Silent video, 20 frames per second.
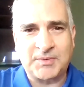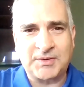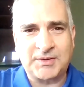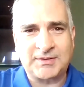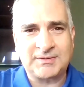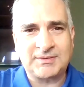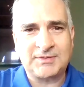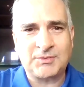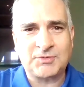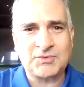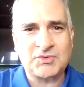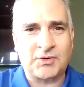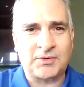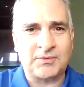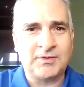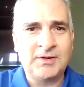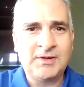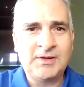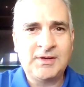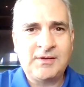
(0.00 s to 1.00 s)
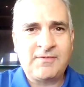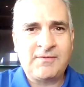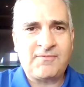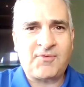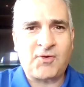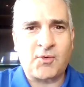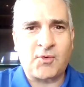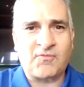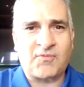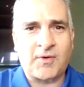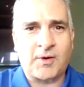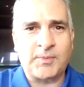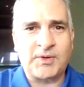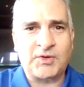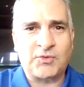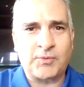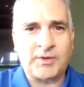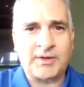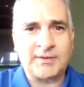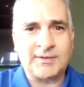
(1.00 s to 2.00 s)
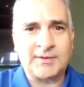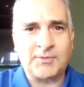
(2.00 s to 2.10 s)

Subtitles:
but those are few and far between.